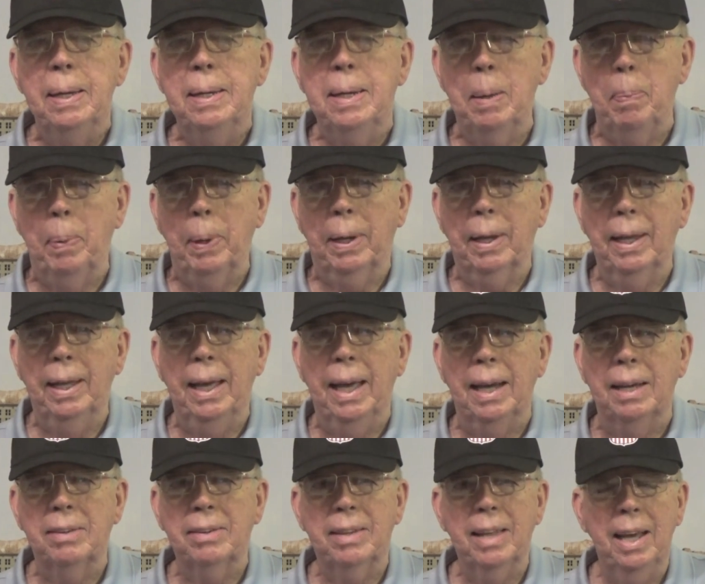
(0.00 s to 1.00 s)
Typically,
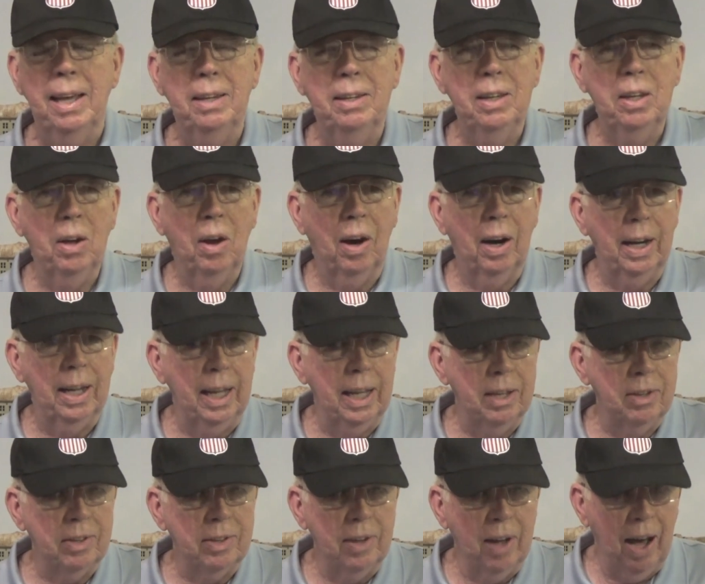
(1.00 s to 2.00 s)
a staging yard
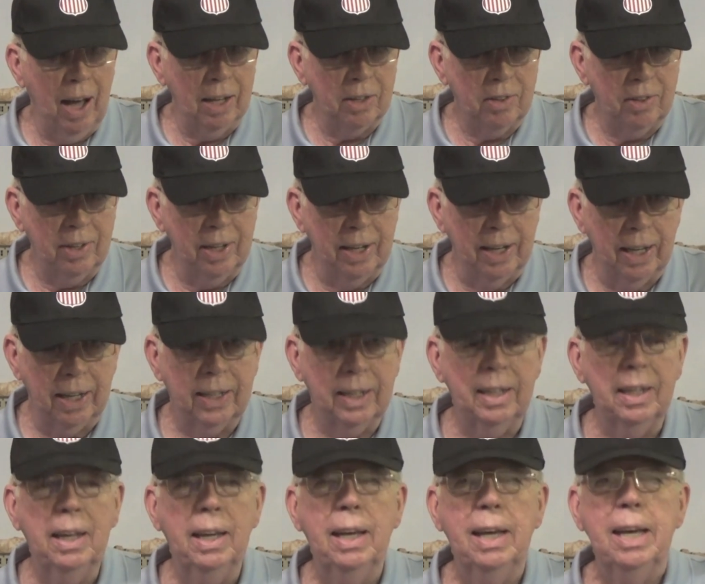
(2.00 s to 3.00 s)
is not scenic.
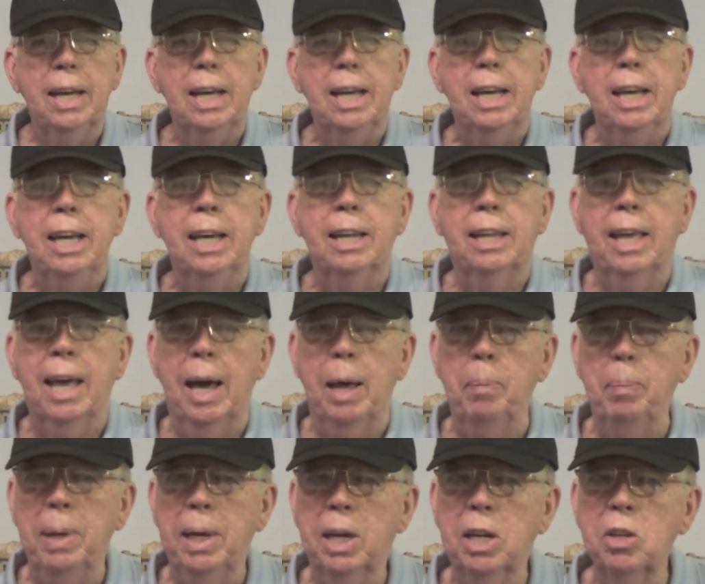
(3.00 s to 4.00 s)
It
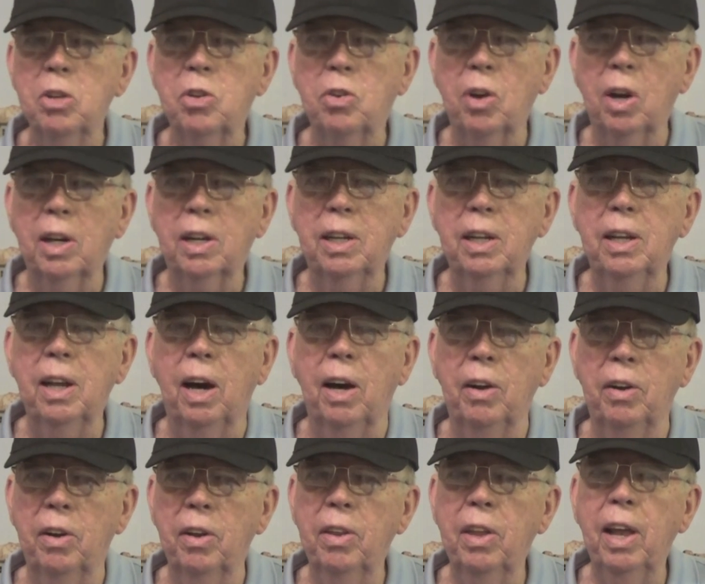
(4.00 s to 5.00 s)
can be constructed
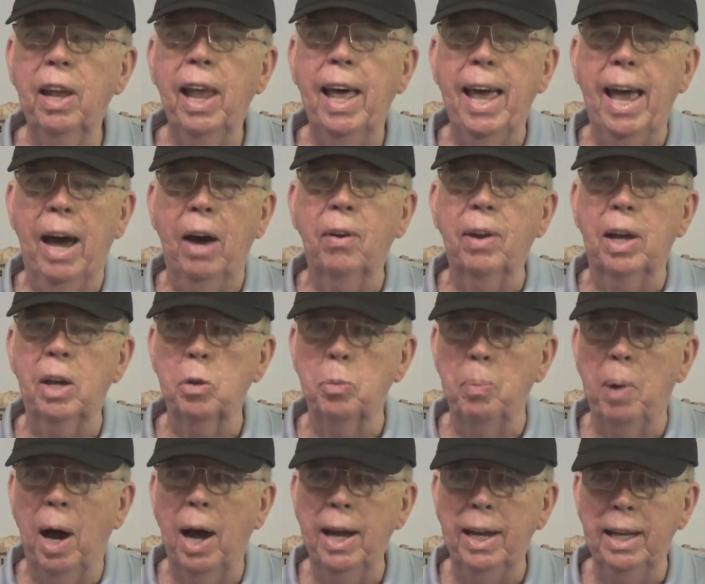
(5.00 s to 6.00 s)
under the layout, as
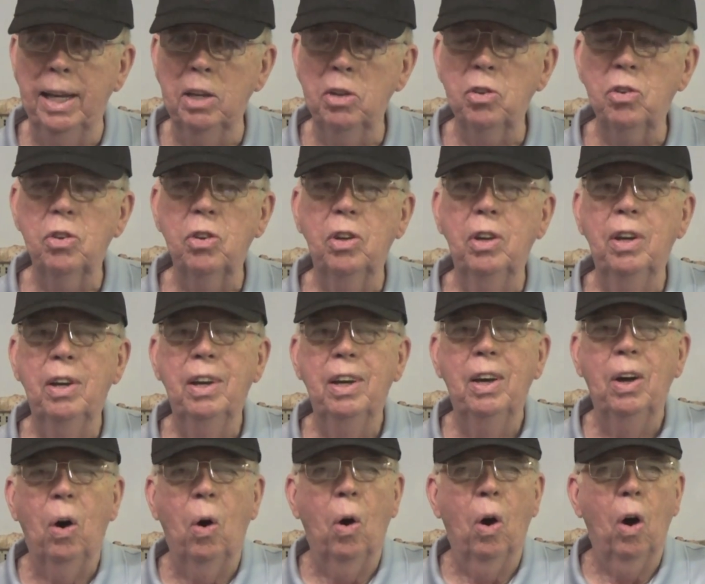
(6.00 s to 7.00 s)
mine is,
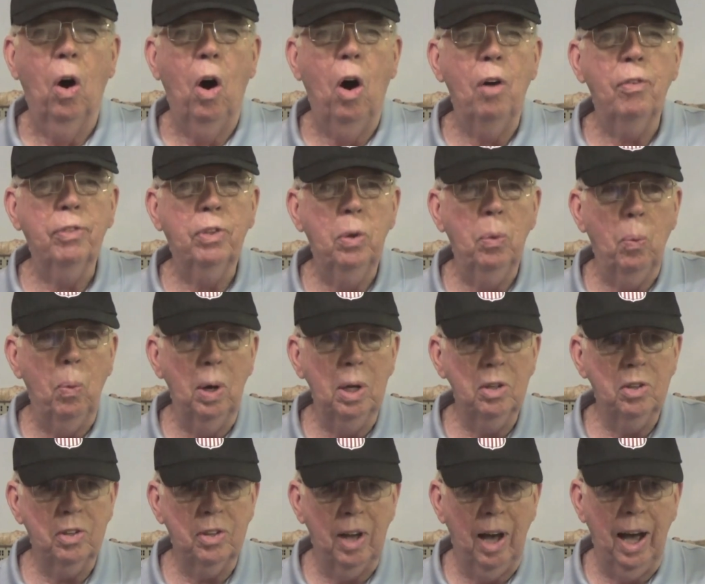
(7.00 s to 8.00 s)
or off to
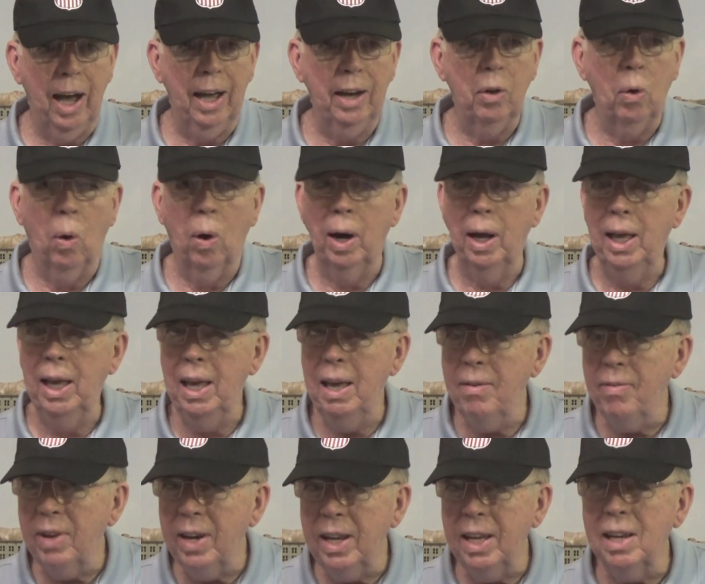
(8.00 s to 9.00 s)
one side, or
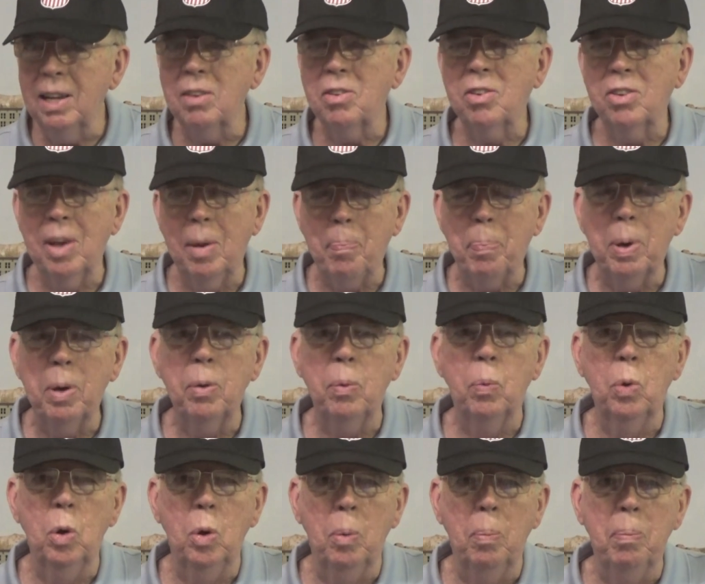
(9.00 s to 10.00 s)
even in a separate
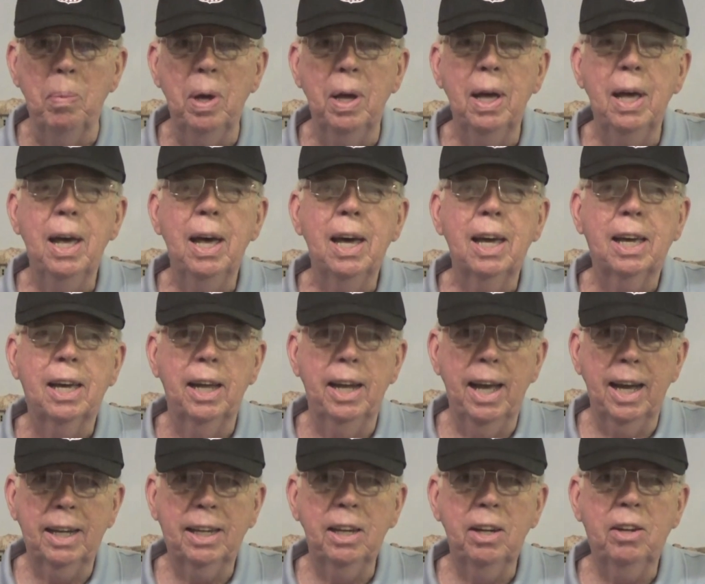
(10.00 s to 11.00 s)
room
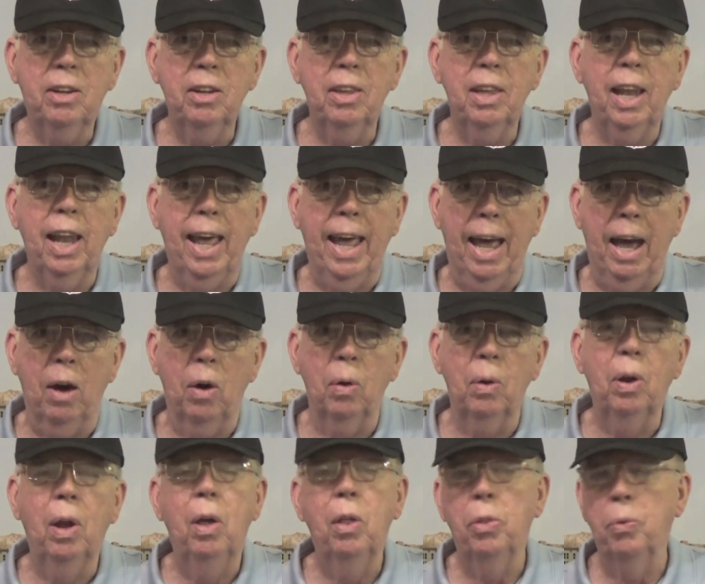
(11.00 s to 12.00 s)
connected to the
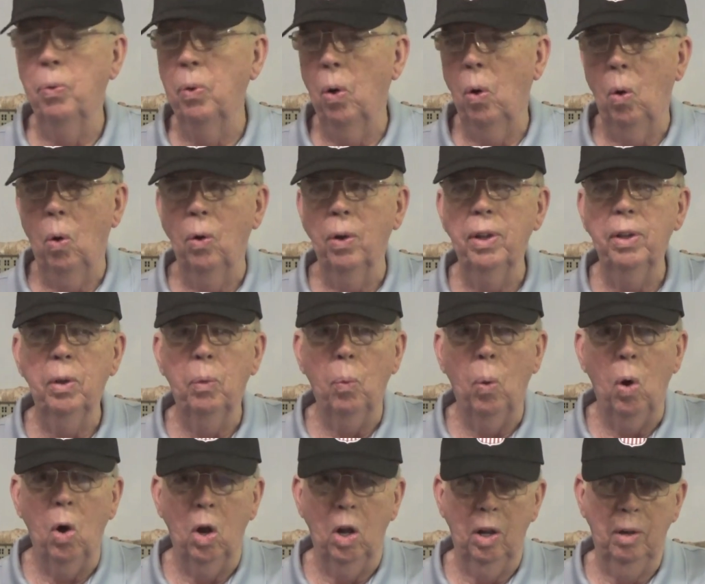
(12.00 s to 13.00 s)
layout through a hole in the
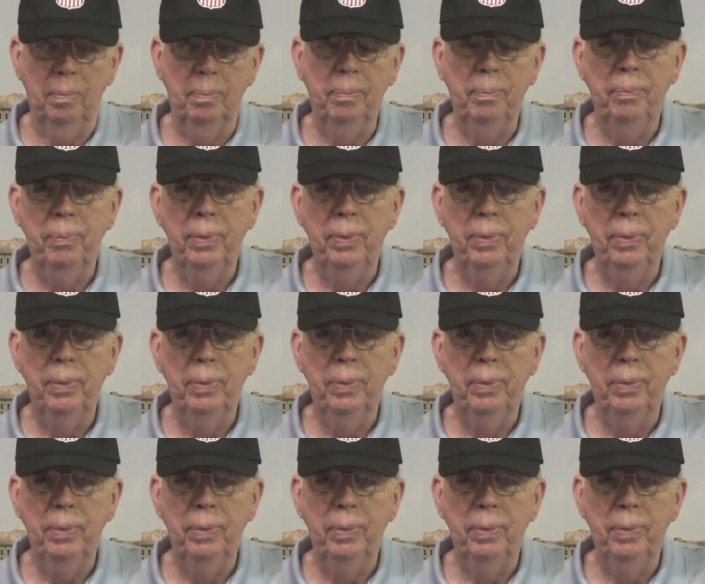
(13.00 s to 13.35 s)
wall.